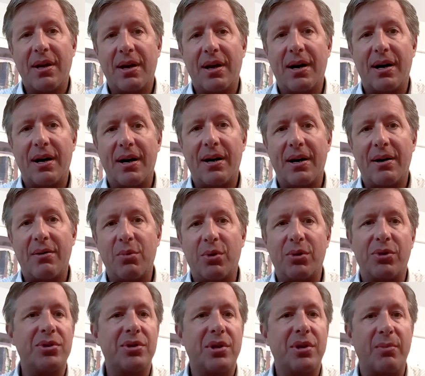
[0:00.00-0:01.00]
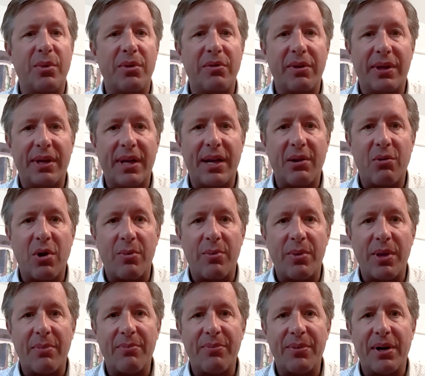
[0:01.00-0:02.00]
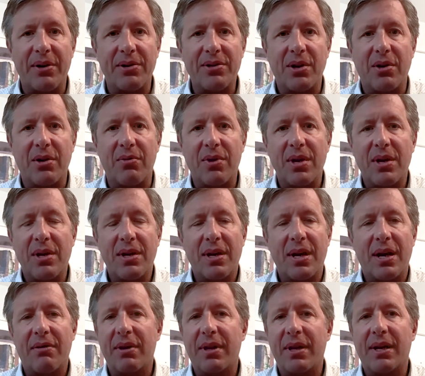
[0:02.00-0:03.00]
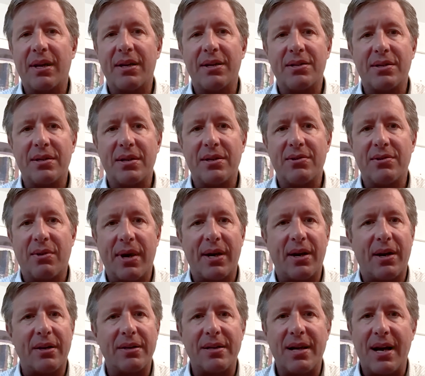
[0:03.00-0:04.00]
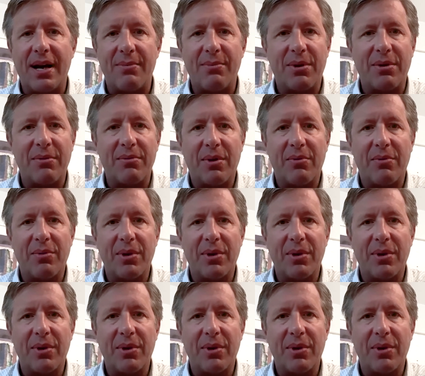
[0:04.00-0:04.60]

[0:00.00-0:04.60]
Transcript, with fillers: uh, we'll just start moving that equipment up there. So everything is is right on time. We're, we're